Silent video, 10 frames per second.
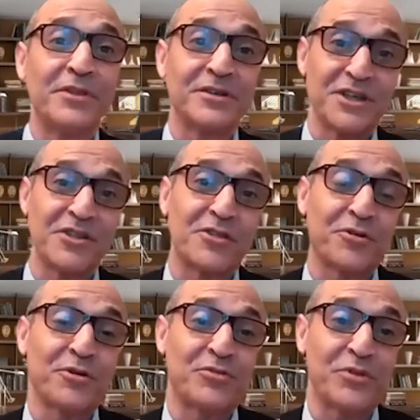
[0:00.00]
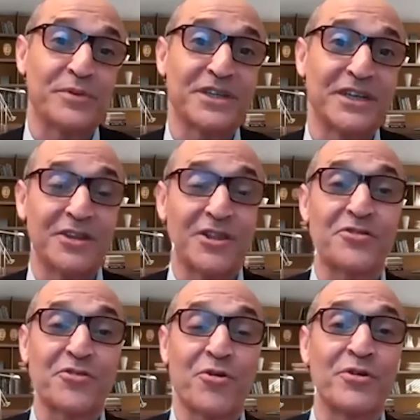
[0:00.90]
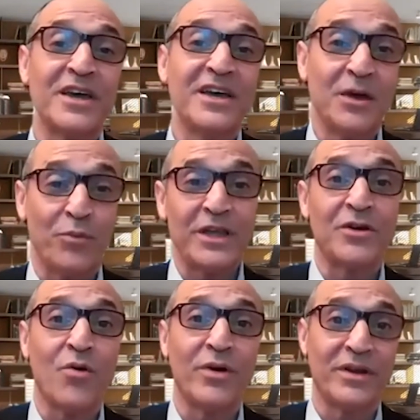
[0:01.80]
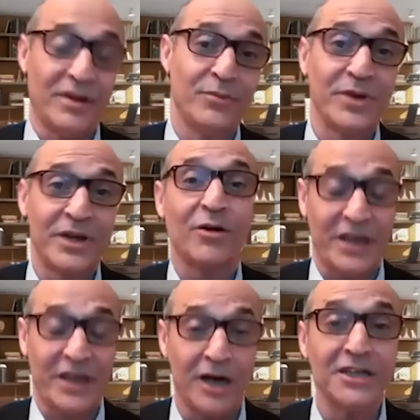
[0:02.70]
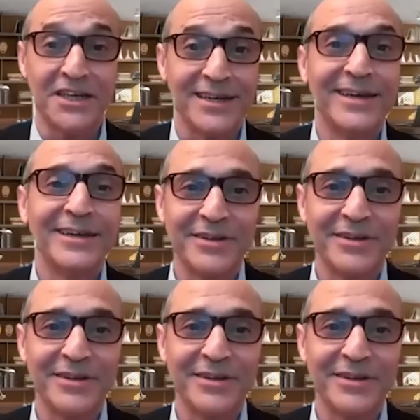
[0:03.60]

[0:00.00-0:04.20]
but there's another 33%, another third that we go and we call it hunting.